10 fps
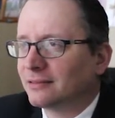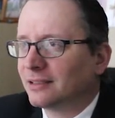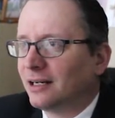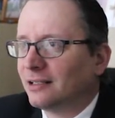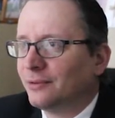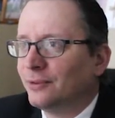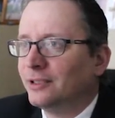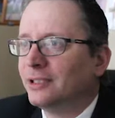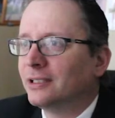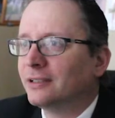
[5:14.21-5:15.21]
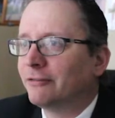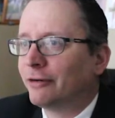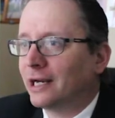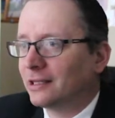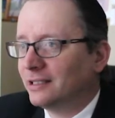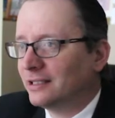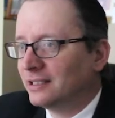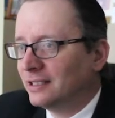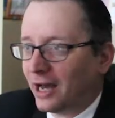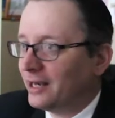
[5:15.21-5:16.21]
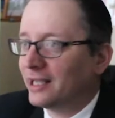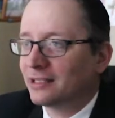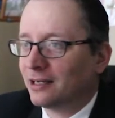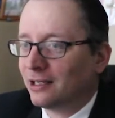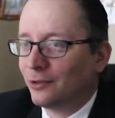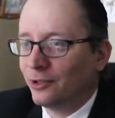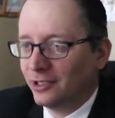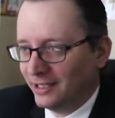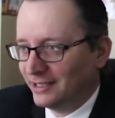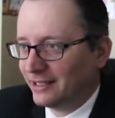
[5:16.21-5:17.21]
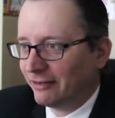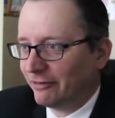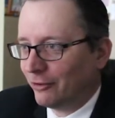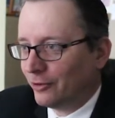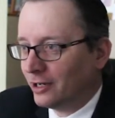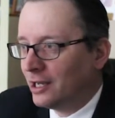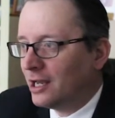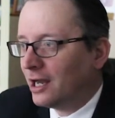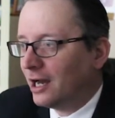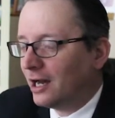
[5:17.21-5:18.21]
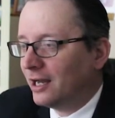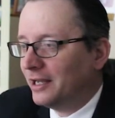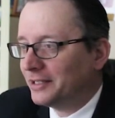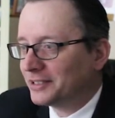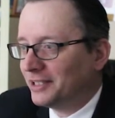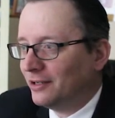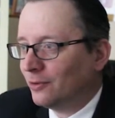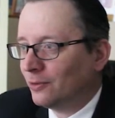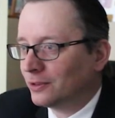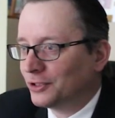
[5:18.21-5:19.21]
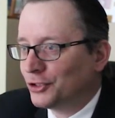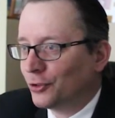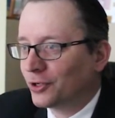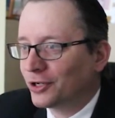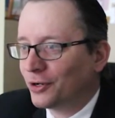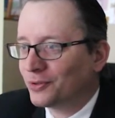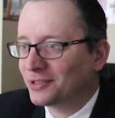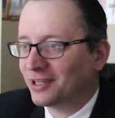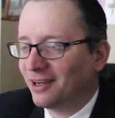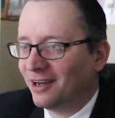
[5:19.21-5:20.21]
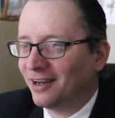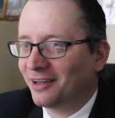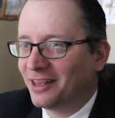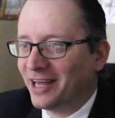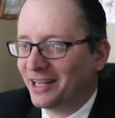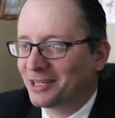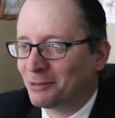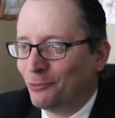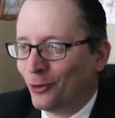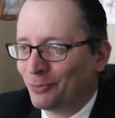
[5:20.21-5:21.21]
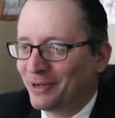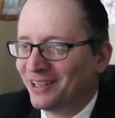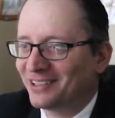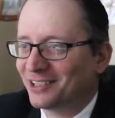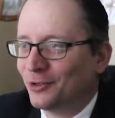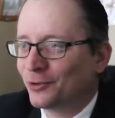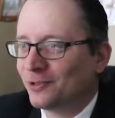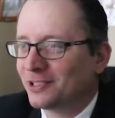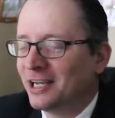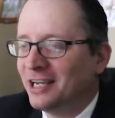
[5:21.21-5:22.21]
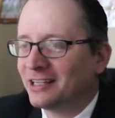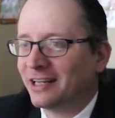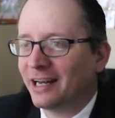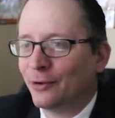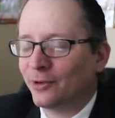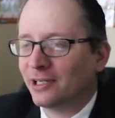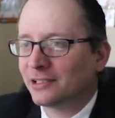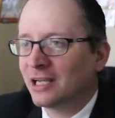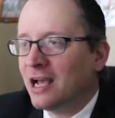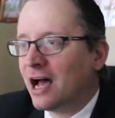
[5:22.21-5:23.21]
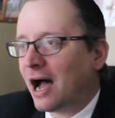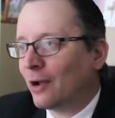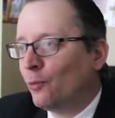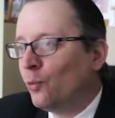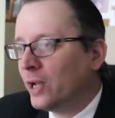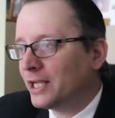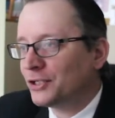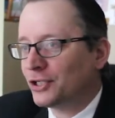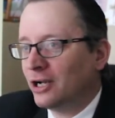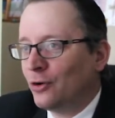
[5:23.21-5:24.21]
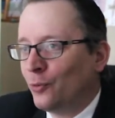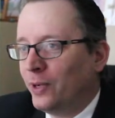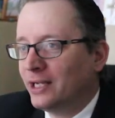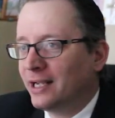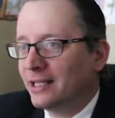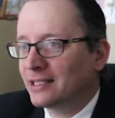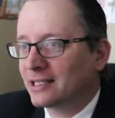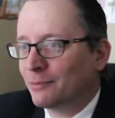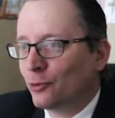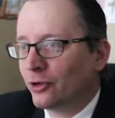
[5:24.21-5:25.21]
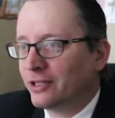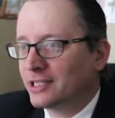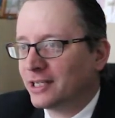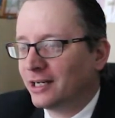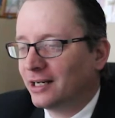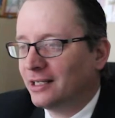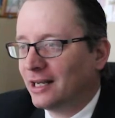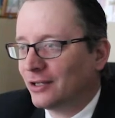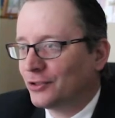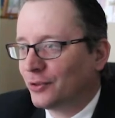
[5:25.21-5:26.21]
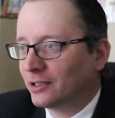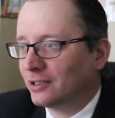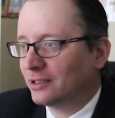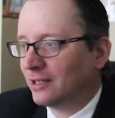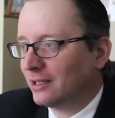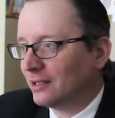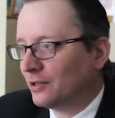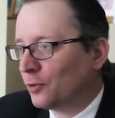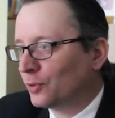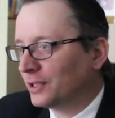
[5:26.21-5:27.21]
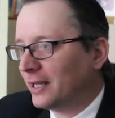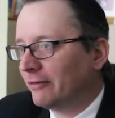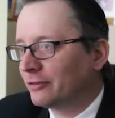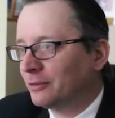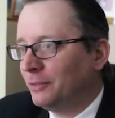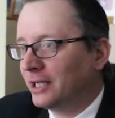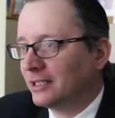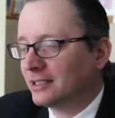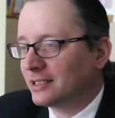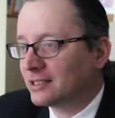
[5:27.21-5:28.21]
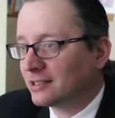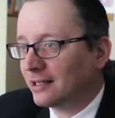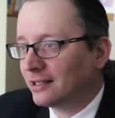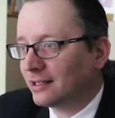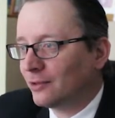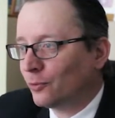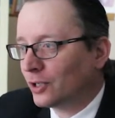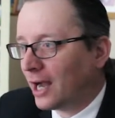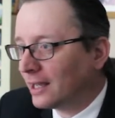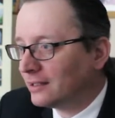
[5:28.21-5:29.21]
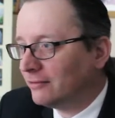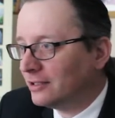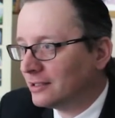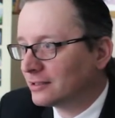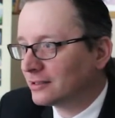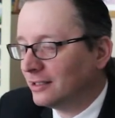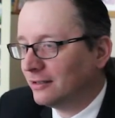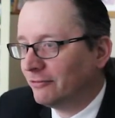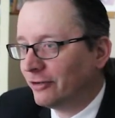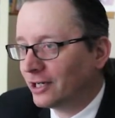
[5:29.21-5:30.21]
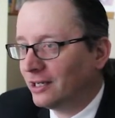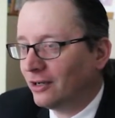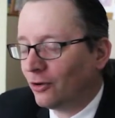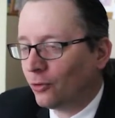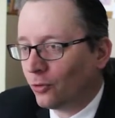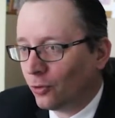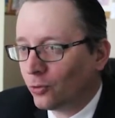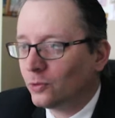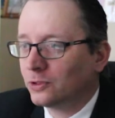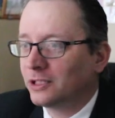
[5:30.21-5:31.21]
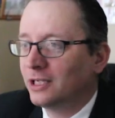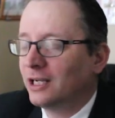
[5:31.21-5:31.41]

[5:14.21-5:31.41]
Hollywood, Franklin. How do you get to Hollywood? You take Fountain. As the old joke goes, that's more appealing to locals than anyone else. I wish we get some more of this area down to our lower left, because this is the area where I lived in this very old